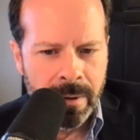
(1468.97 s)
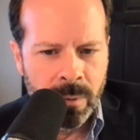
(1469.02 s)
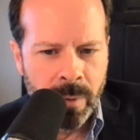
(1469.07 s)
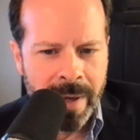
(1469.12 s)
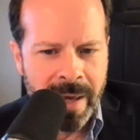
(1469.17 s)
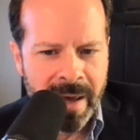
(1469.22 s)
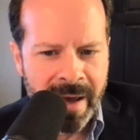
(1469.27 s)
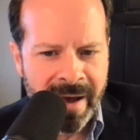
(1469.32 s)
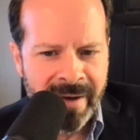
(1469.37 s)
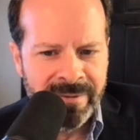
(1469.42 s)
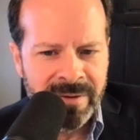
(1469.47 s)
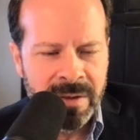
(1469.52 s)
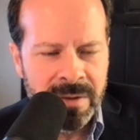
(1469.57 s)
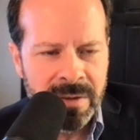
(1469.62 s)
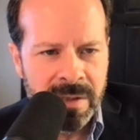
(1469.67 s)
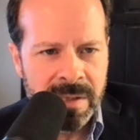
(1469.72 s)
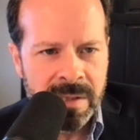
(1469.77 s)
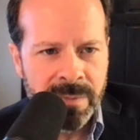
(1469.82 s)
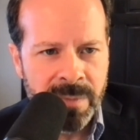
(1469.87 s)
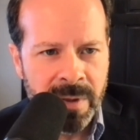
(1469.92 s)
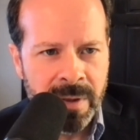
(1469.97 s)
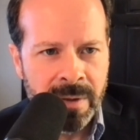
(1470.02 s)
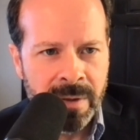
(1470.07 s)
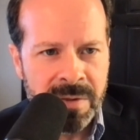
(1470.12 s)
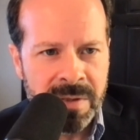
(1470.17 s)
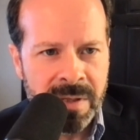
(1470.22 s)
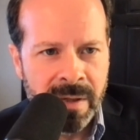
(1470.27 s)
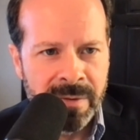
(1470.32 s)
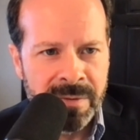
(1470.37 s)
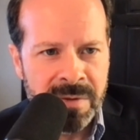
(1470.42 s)
we have to discipline
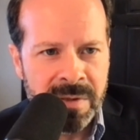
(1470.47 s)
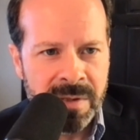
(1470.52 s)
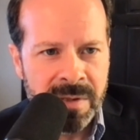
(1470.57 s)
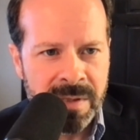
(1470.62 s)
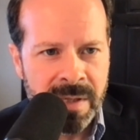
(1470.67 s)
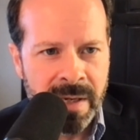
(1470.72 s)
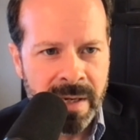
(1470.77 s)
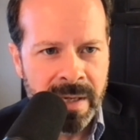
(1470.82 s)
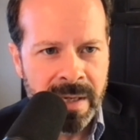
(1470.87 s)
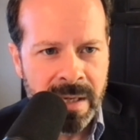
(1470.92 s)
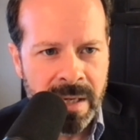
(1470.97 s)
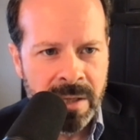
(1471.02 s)
ourselves to say